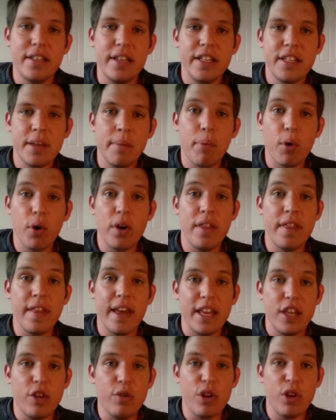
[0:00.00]
it's important
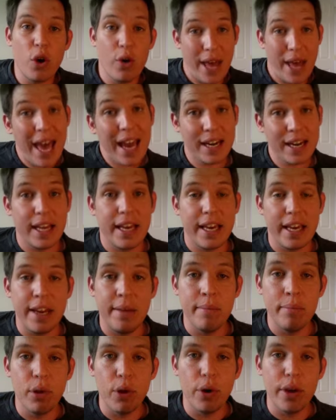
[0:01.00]
that you don't act like an
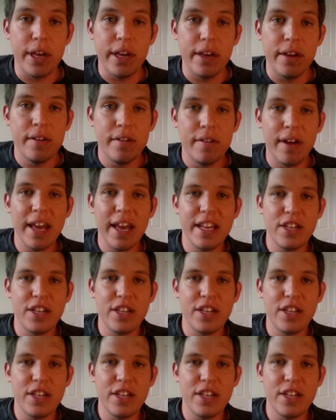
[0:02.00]
employee, right?